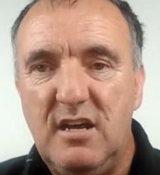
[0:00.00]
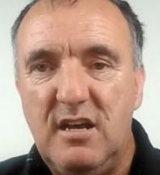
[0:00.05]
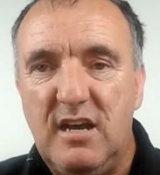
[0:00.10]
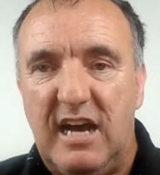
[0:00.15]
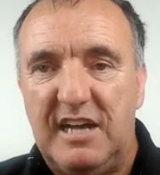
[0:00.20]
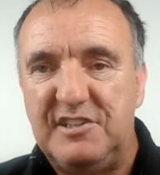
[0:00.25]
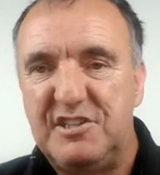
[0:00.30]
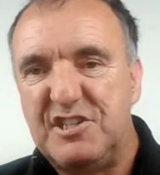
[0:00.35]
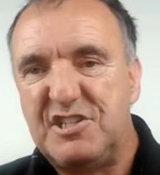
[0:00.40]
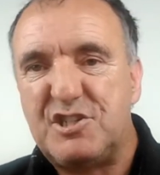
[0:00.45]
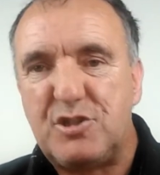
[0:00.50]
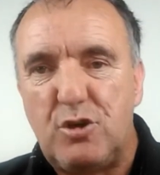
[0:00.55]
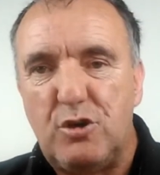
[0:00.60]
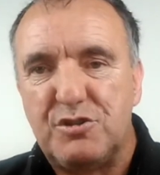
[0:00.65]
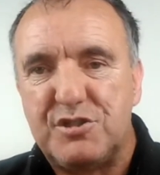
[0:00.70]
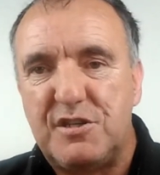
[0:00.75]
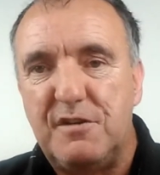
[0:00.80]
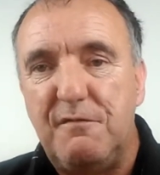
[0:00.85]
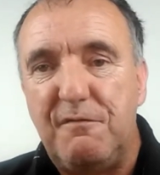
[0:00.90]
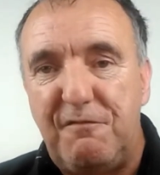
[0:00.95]
and
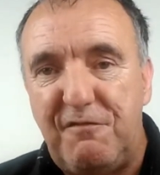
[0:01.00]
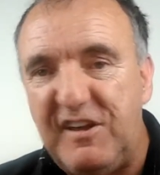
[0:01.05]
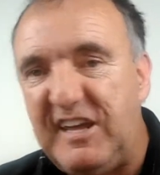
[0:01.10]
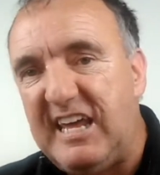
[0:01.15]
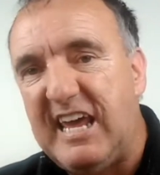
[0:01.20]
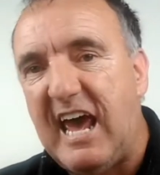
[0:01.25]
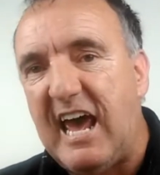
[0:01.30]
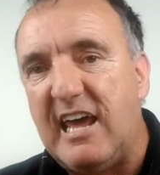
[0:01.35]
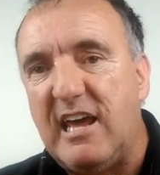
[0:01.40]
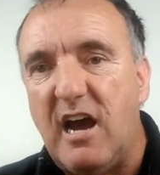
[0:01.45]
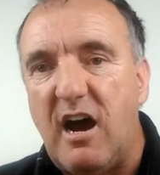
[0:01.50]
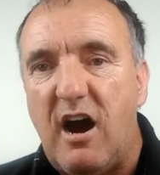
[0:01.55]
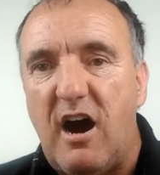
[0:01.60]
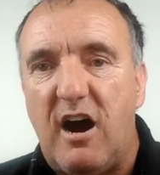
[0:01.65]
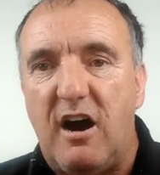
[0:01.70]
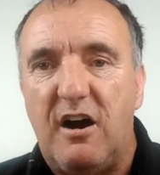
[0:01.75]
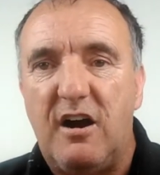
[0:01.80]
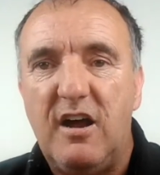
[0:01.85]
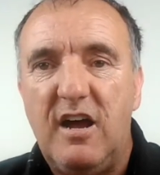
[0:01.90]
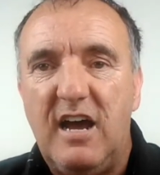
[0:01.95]
discussing
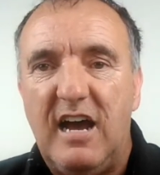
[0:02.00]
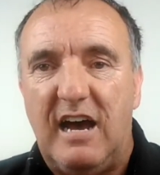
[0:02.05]
VAR